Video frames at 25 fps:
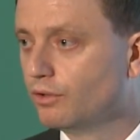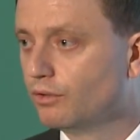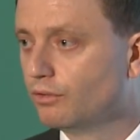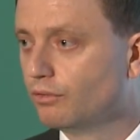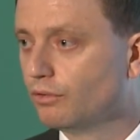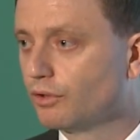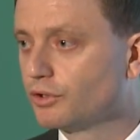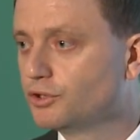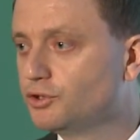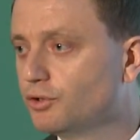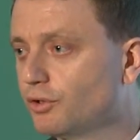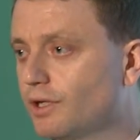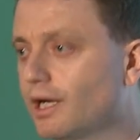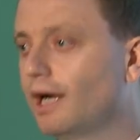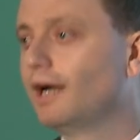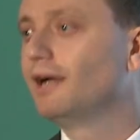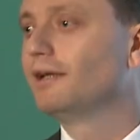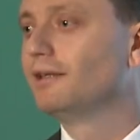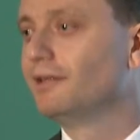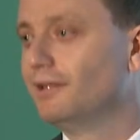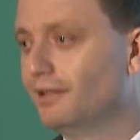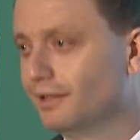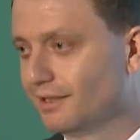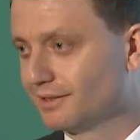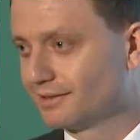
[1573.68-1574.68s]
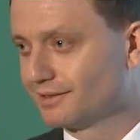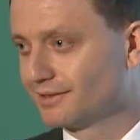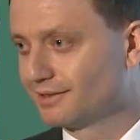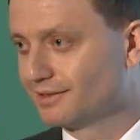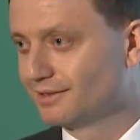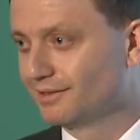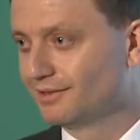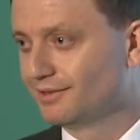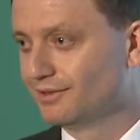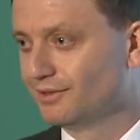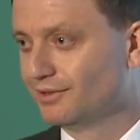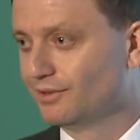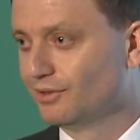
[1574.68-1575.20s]
or to kindly ask,
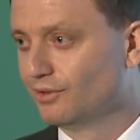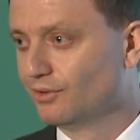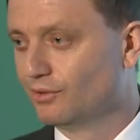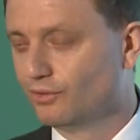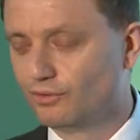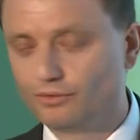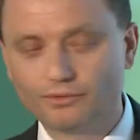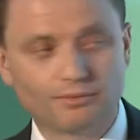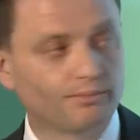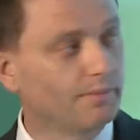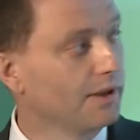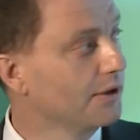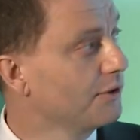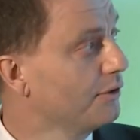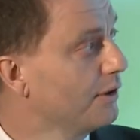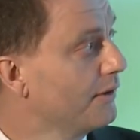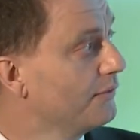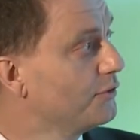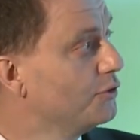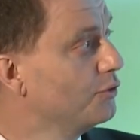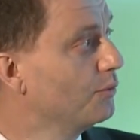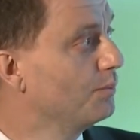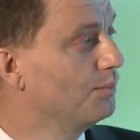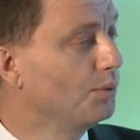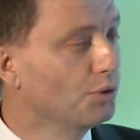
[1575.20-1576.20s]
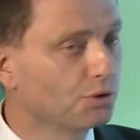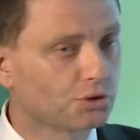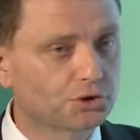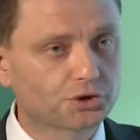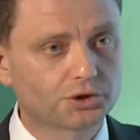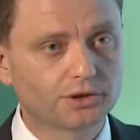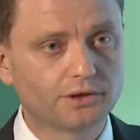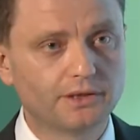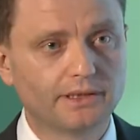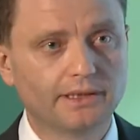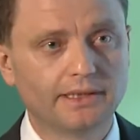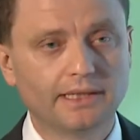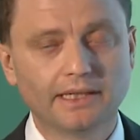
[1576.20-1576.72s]
but you have to push.